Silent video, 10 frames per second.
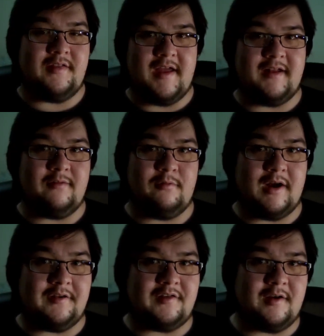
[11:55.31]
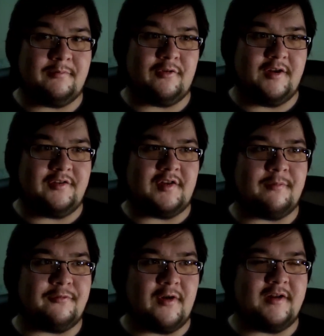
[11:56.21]
than what I saw up front. It's just
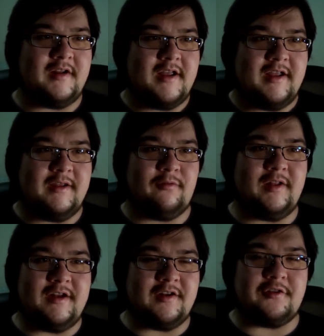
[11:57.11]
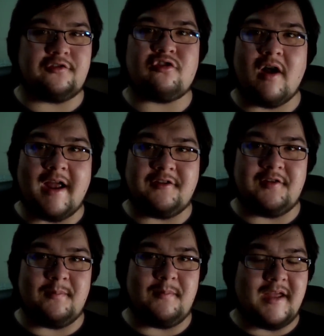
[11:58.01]
up front, it really does try
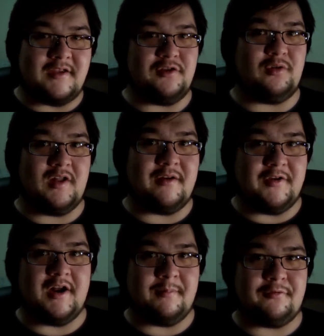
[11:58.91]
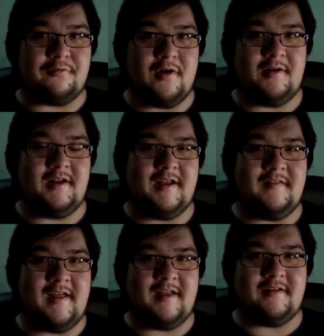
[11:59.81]
to make you love it up front,
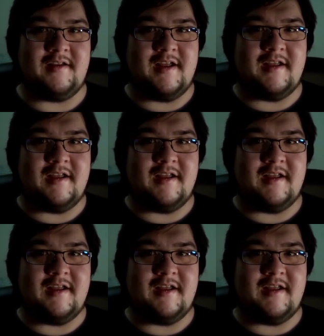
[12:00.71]
and then